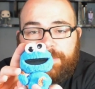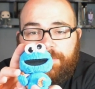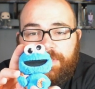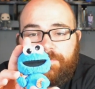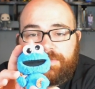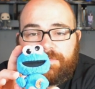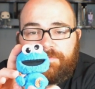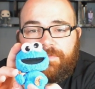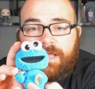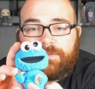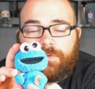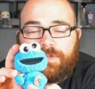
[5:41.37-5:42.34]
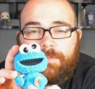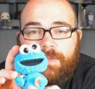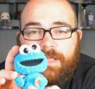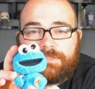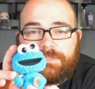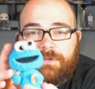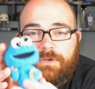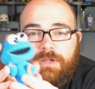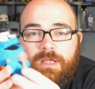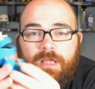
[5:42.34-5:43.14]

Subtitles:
I believe, was the flocked Cookie Monster.